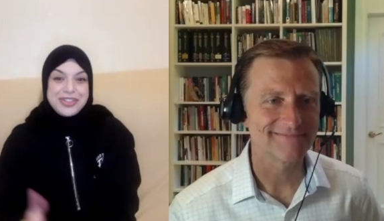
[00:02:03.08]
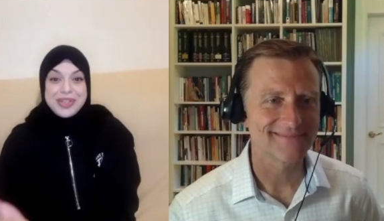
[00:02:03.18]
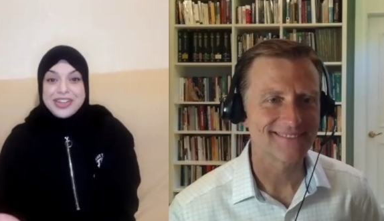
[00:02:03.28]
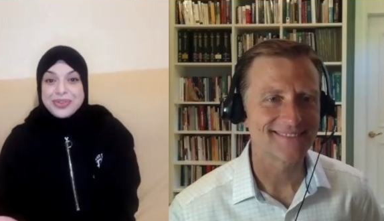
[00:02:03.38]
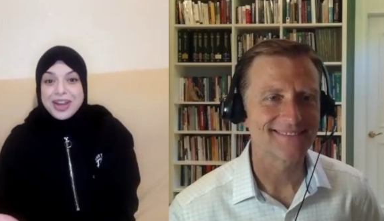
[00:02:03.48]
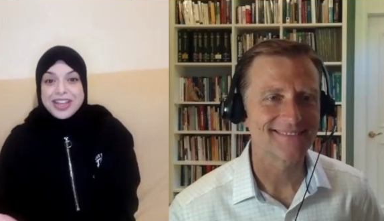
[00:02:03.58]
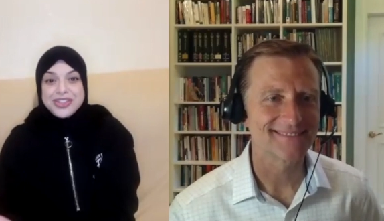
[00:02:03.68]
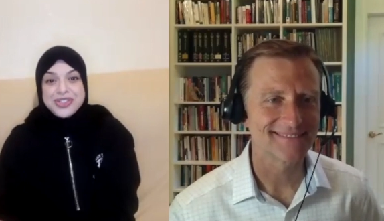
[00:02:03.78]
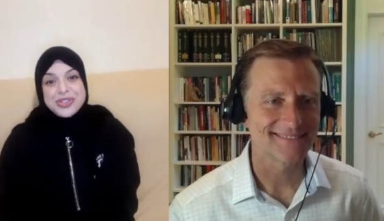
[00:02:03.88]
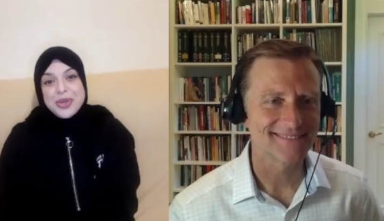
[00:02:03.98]
Speaker 1: read and write.
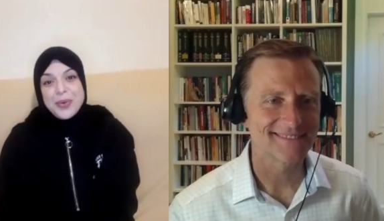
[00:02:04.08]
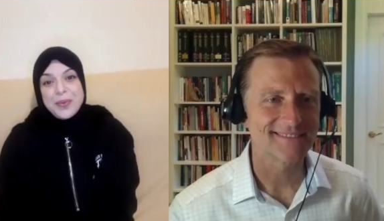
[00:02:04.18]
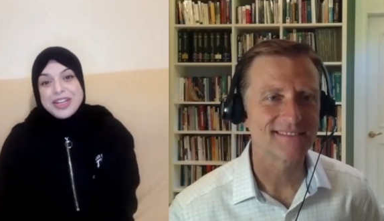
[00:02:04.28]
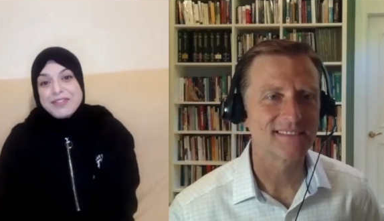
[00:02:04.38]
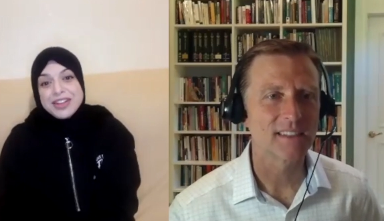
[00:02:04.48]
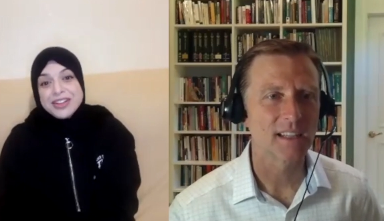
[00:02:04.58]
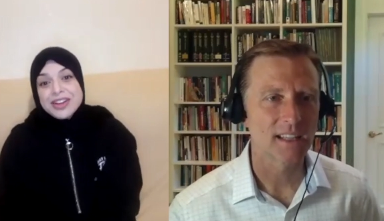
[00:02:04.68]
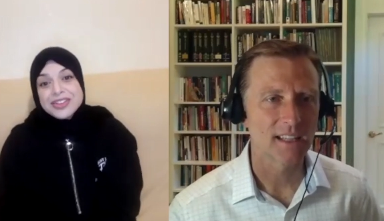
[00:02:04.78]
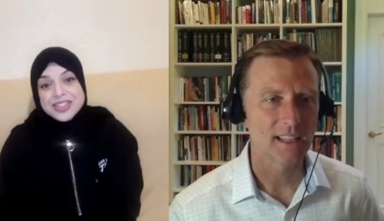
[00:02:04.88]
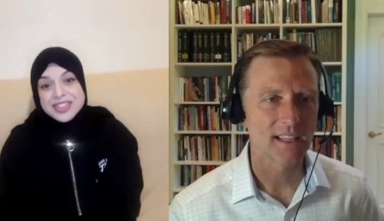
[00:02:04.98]
So whatever the
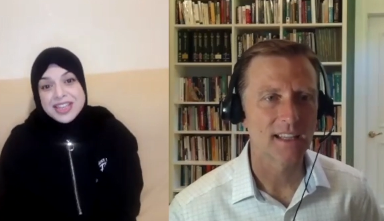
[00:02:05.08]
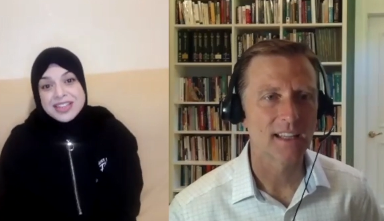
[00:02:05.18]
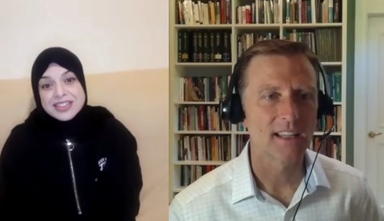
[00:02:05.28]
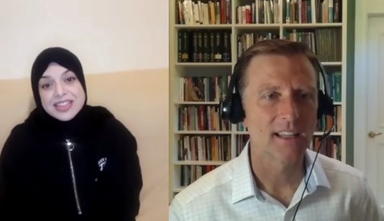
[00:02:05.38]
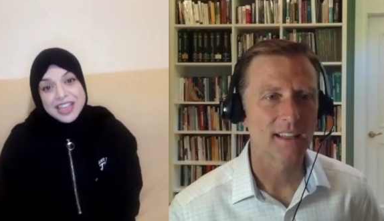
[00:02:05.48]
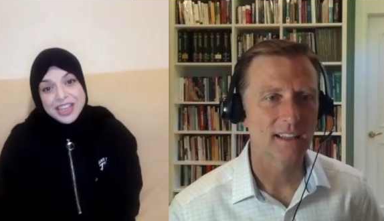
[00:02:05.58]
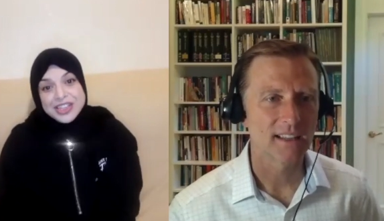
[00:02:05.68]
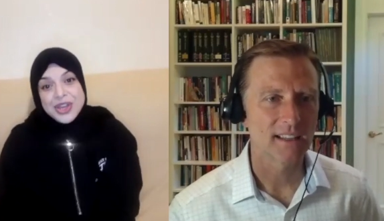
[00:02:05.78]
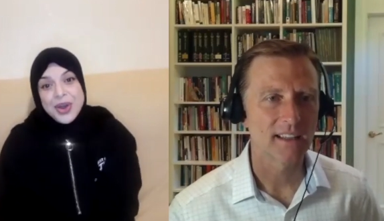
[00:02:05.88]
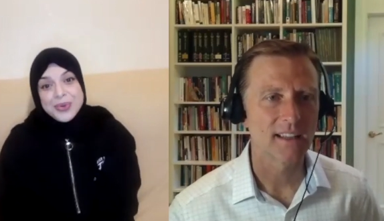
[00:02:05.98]
doctor says, it
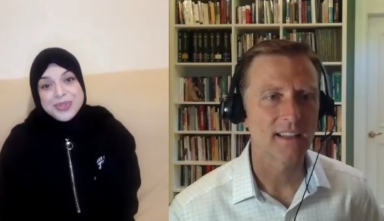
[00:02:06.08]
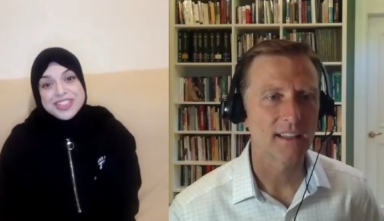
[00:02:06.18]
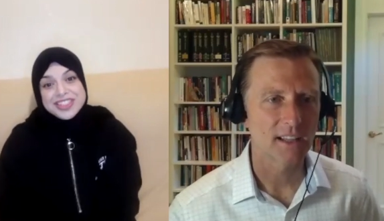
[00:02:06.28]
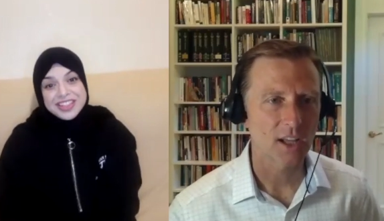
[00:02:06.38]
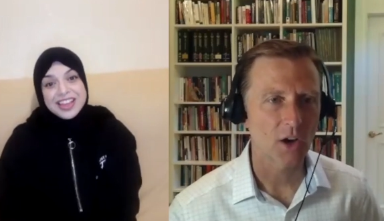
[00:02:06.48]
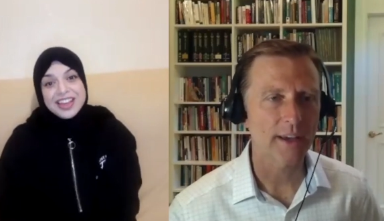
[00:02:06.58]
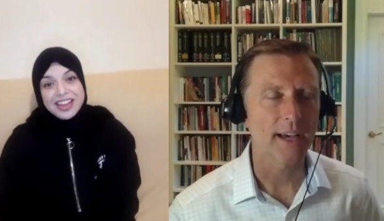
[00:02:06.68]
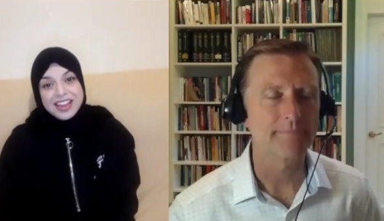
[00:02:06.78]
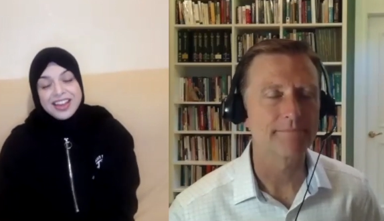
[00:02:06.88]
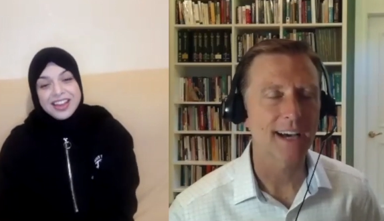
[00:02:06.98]
goes.
Speaker 2: Okay,
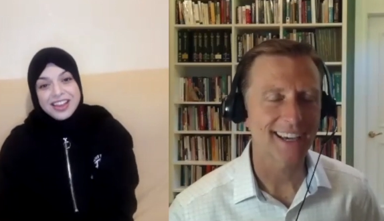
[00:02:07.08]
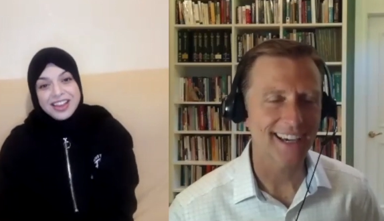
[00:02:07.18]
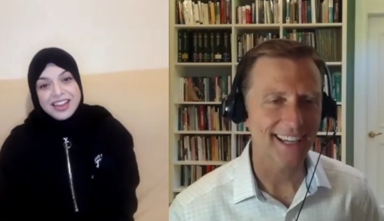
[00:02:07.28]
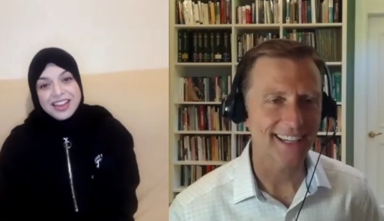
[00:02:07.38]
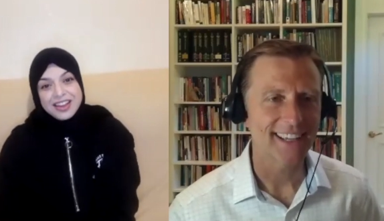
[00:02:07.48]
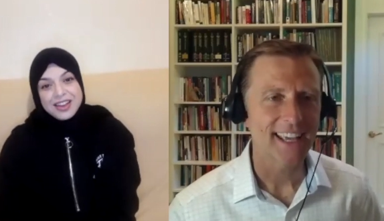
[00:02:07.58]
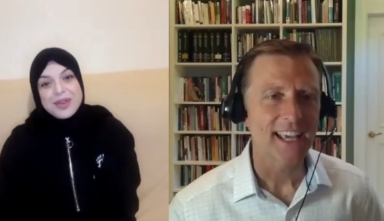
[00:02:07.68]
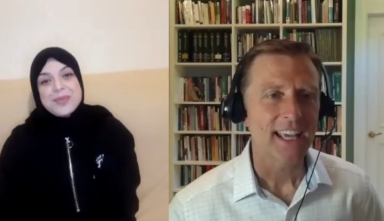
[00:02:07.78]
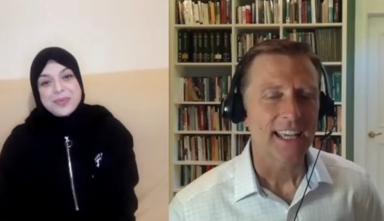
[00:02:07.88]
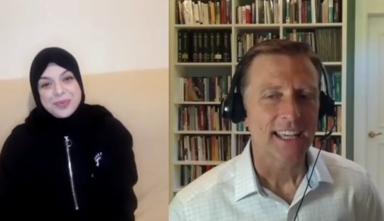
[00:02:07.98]
I got it.
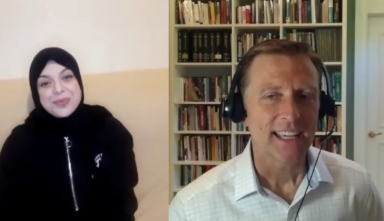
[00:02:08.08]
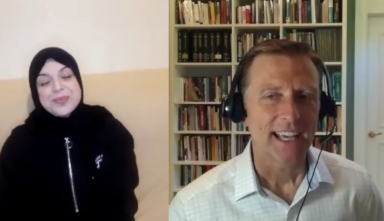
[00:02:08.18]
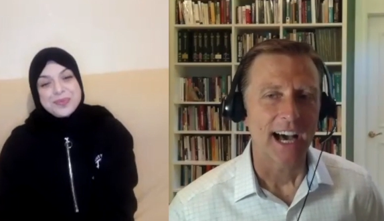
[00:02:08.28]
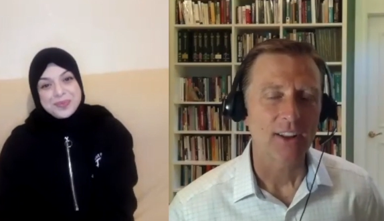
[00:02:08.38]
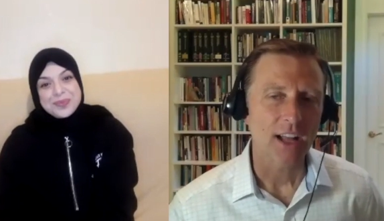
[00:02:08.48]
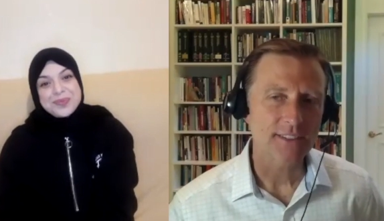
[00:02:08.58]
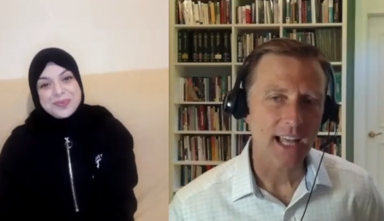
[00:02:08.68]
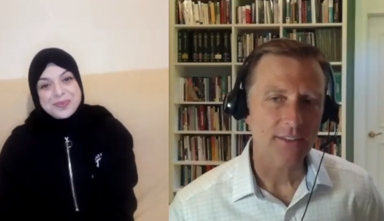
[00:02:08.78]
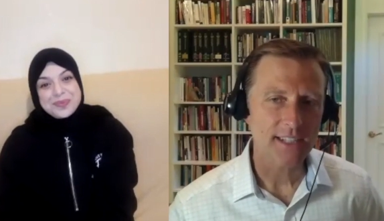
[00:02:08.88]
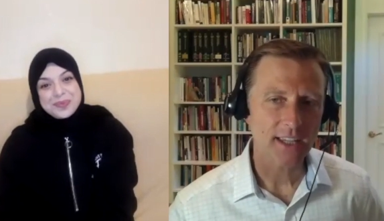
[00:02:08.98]

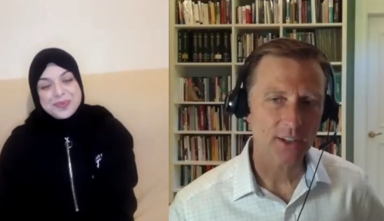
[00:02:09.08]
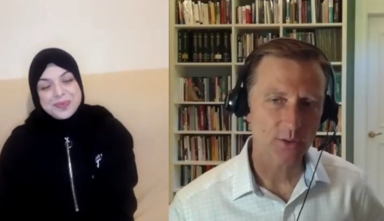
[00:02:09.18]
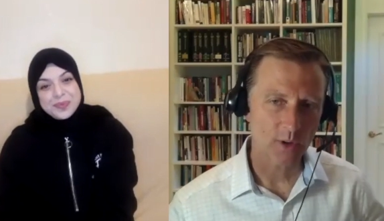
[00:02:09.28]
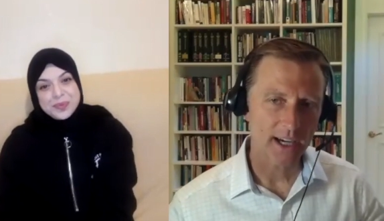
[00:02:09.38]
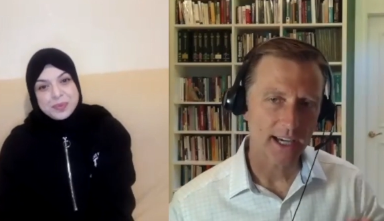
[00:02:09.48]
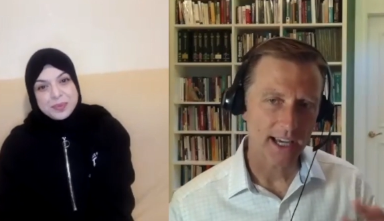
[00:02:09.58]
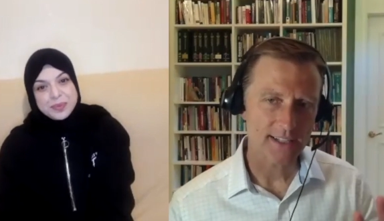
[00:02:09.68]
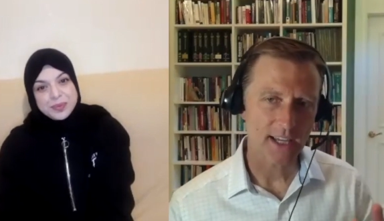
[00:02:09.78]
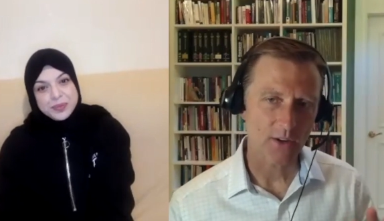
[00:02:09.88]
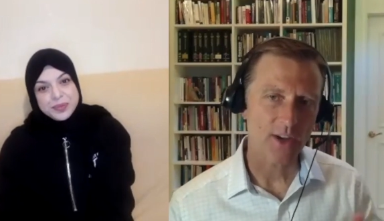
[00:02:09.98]
I'll tell you why I asked
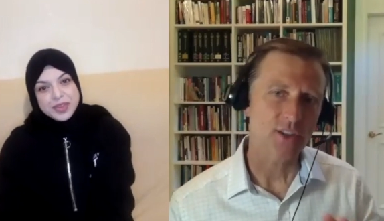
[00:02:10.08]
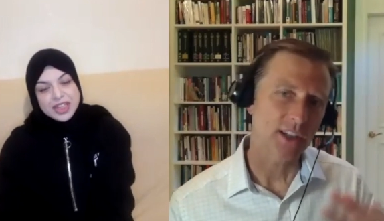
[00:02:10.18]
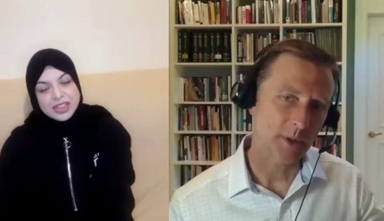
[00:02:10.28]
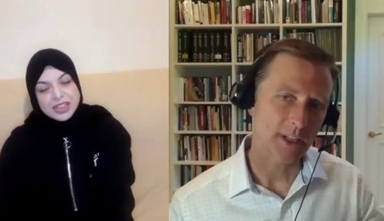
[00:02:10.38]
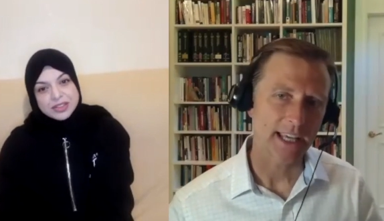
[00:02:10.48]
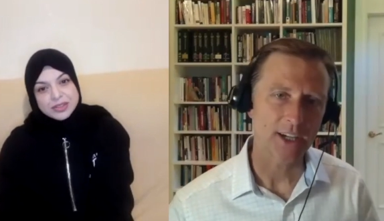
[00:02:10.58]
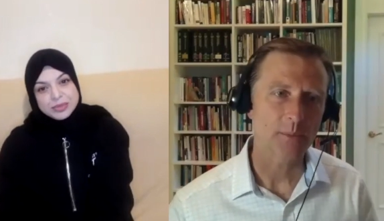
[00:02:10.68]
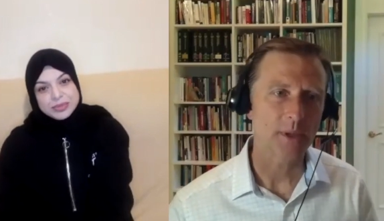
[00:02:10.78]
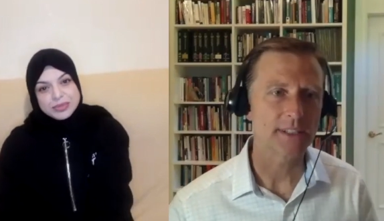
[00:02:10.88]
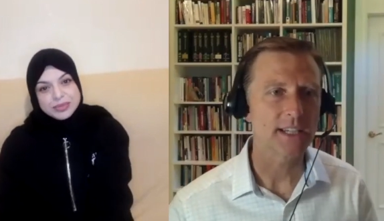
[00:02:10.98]
that question a little bit later.
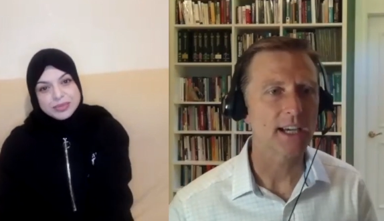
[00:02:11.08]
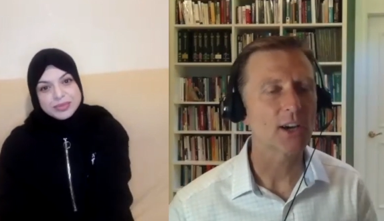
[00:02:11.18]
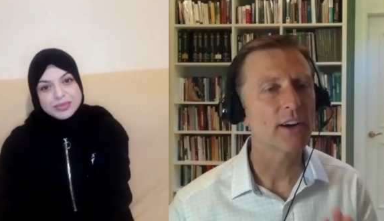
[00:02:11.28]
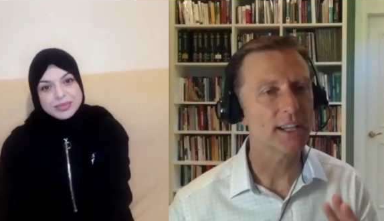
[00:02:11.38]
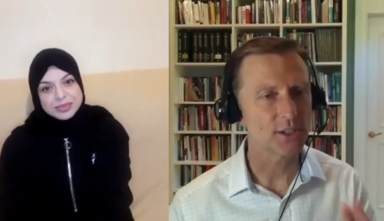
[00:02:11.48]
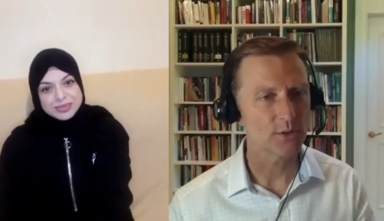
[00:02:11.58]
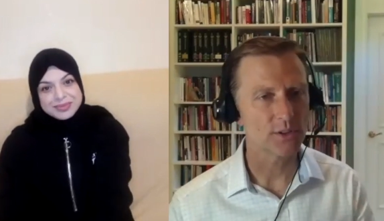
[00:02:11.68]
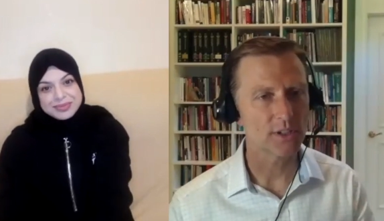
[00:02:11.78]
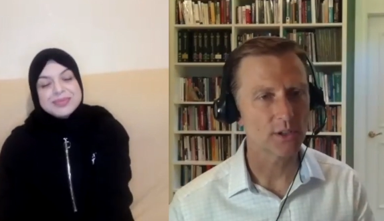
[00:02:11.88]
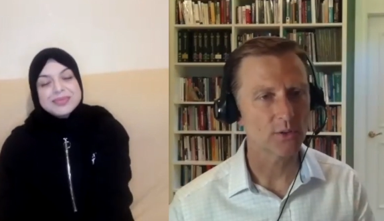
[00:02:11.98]
But go ahead. You
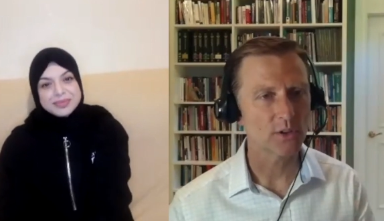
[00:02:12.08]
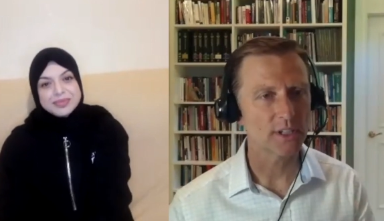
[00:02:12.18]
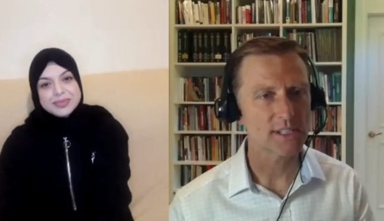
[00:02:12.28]
were going to